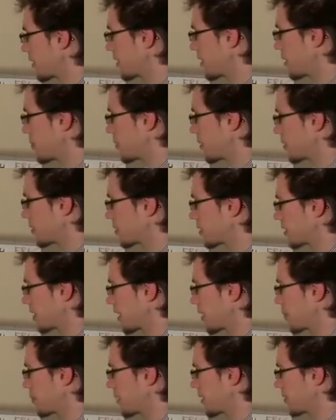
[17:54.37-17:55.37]
and they both
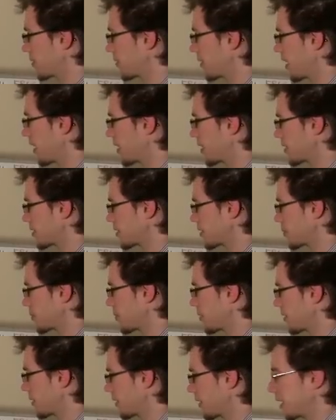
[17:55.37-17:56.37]
share B flat as their
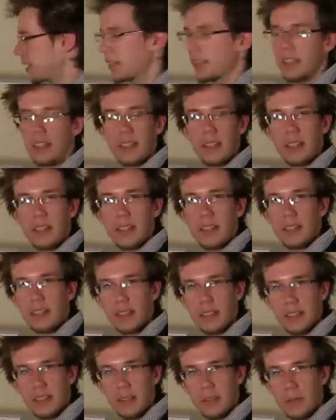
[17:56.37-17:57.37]
one
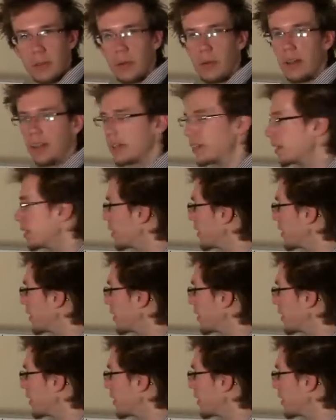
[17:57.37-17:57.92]
flat